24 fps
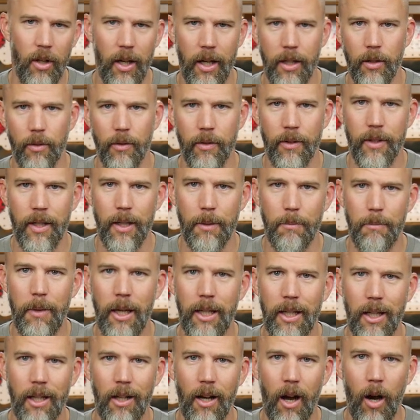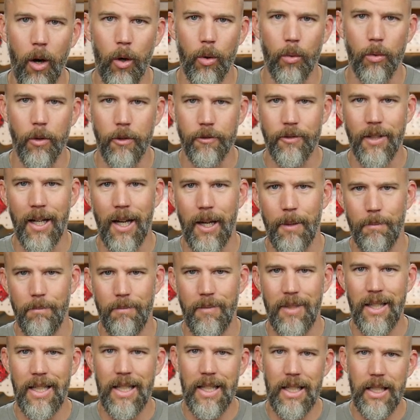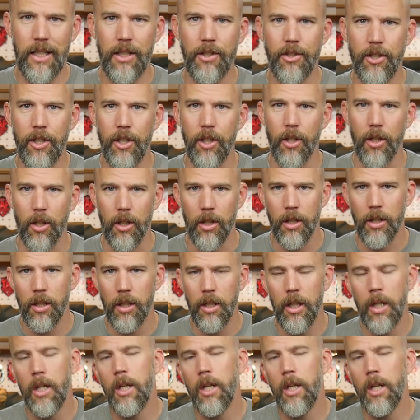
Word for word: I don't think making our rooftop easier